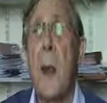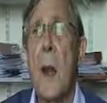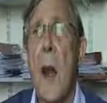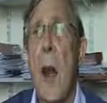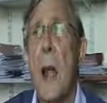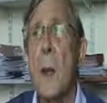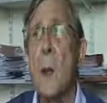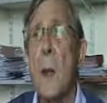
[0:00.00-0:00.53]

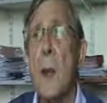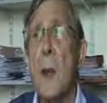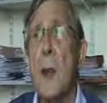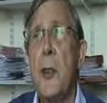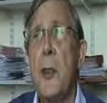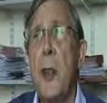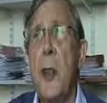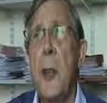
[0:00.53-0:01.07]

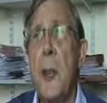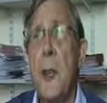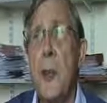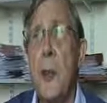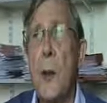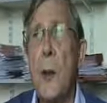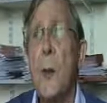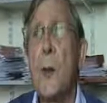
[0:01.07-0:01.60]
language
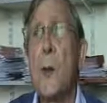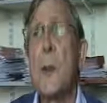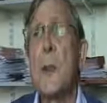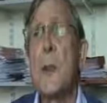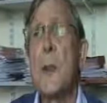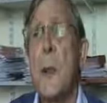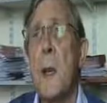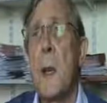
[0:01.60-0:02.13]
is
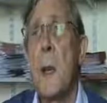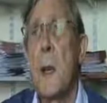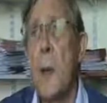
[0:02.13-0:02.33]
used